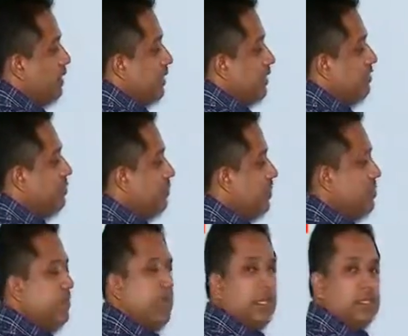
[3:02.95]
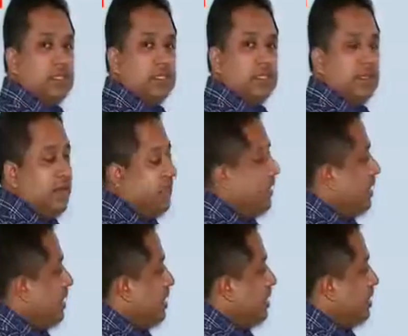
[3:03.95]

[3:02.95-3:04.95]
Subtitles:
It simply means that